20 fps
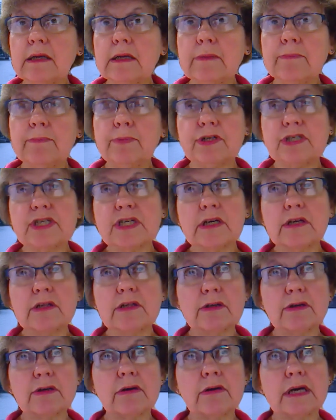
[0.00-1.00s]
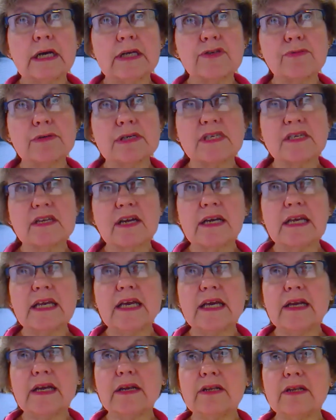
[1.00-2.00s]
in particular as we
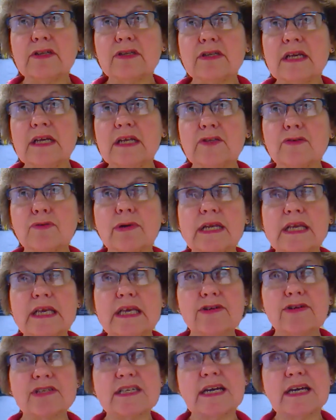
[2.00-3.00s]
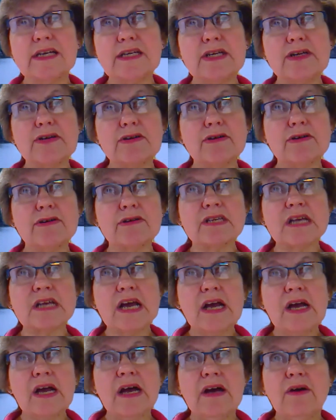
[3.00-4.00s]
study it in 20 years, 10 years,
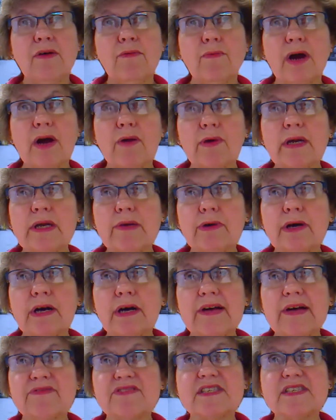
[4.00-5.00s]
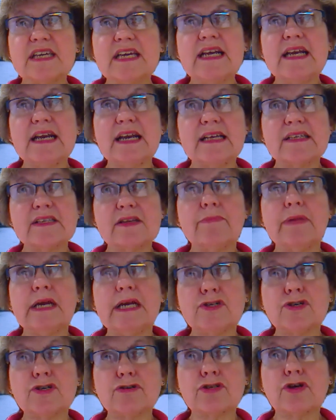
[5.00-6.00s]
where we will have seen it as a
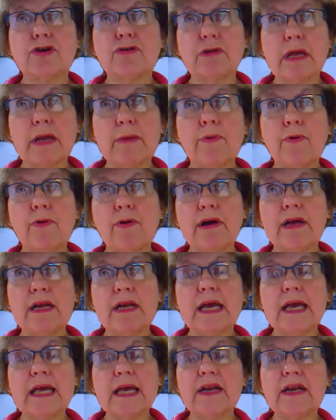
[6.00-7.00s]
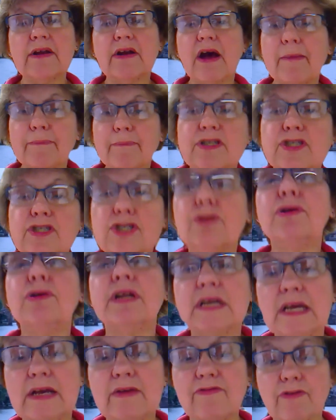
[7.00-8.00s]
major turning point and an
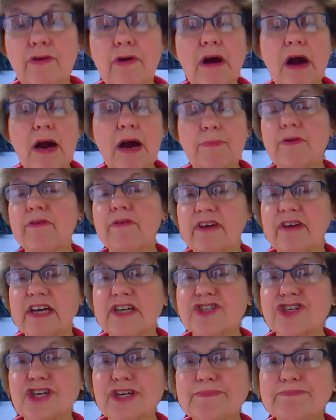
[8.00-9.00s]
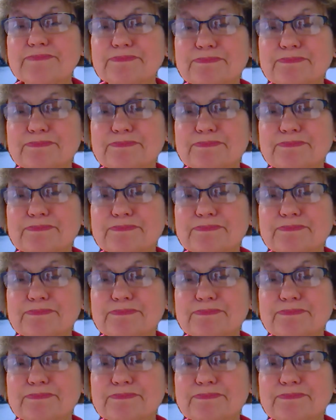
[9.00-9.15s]
opportunity for our profession?